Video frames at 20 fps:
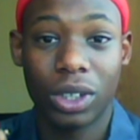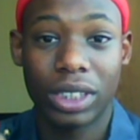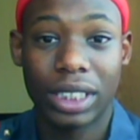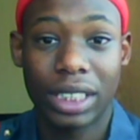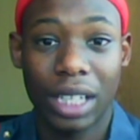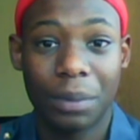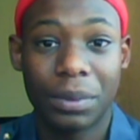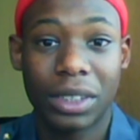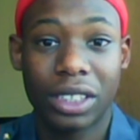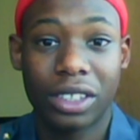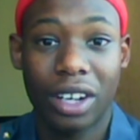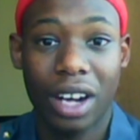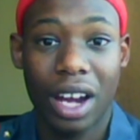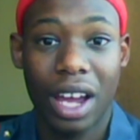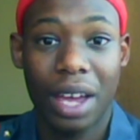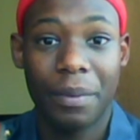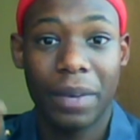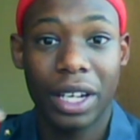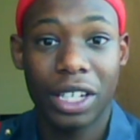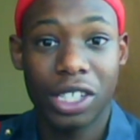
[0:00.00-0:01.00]

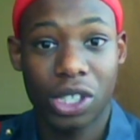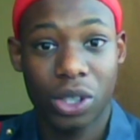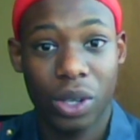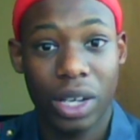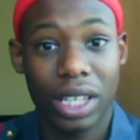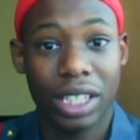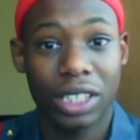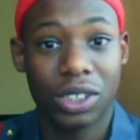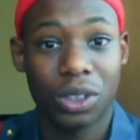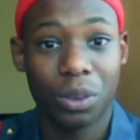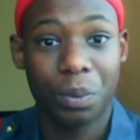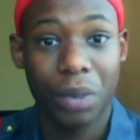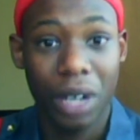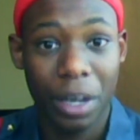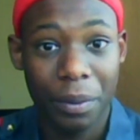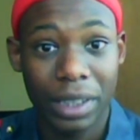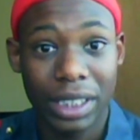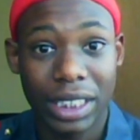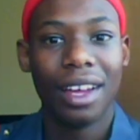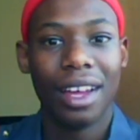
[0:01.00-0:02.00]
subscribe and join the
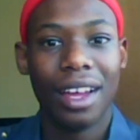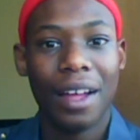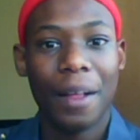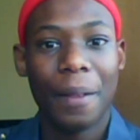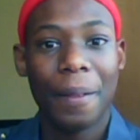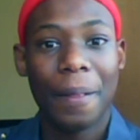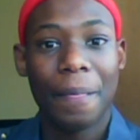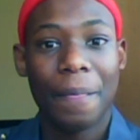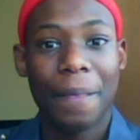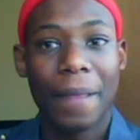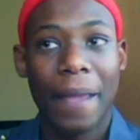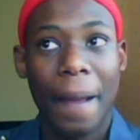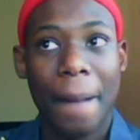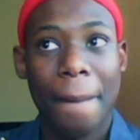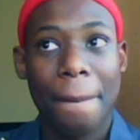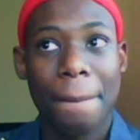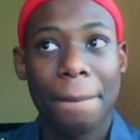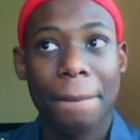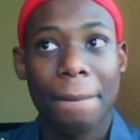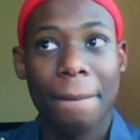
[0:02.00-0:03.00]
Supremacy.
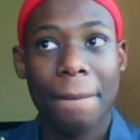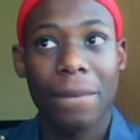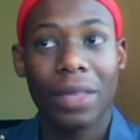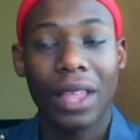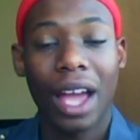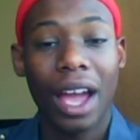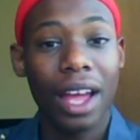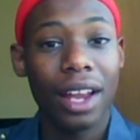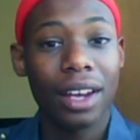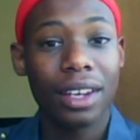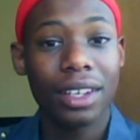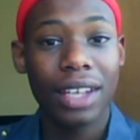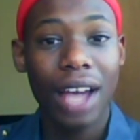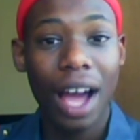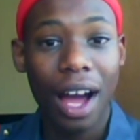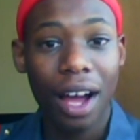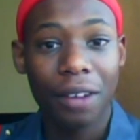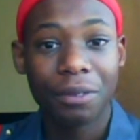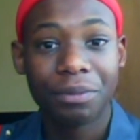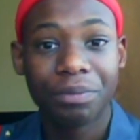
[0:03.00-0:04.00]
And
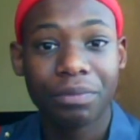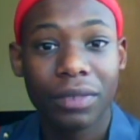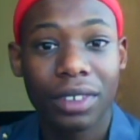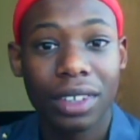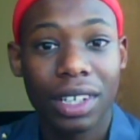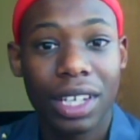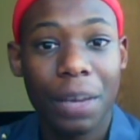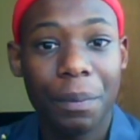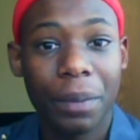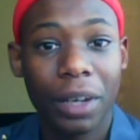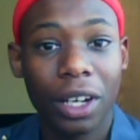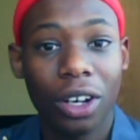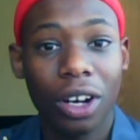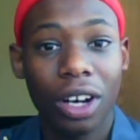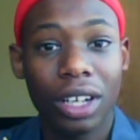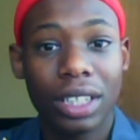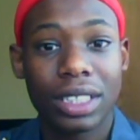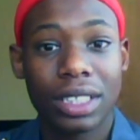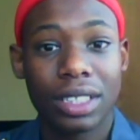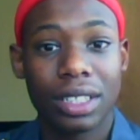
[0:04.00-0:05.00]
yeah, keep it
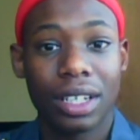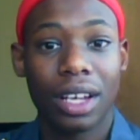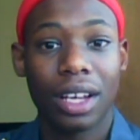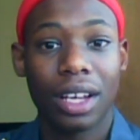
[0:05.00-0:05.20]
locked.